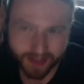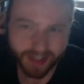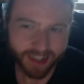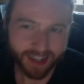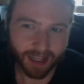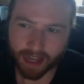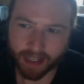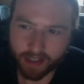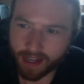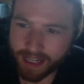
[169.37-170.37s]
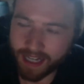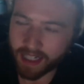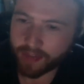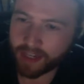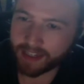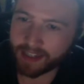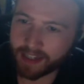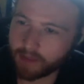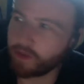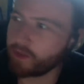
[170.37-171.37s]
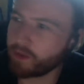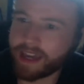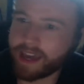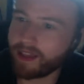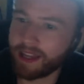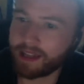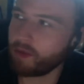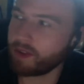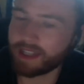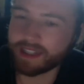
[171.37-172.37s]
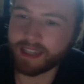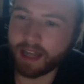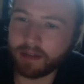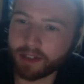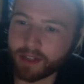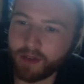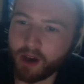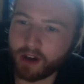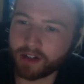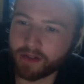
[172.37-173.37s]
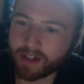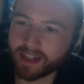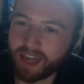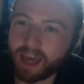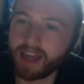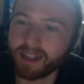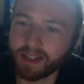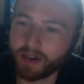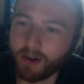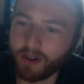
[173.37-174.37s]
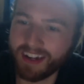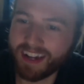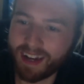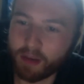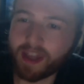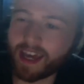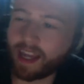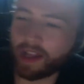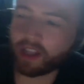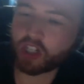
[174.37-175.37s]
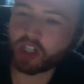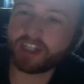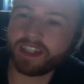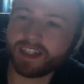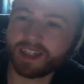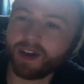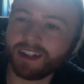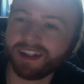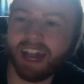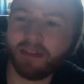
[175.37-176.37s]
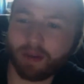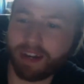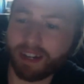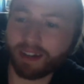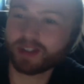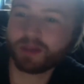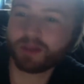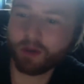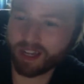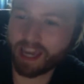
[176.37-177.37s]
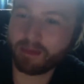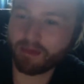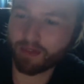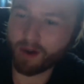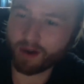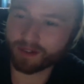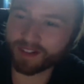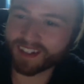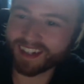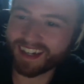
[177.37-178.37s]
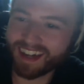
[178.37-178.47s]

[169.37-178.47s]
Like A Clash of Kings. Like, we get, like, what is it, Tales of Honor and Kings, or we get, like, the shittest title ever when it could just be called A Game of Thrones. And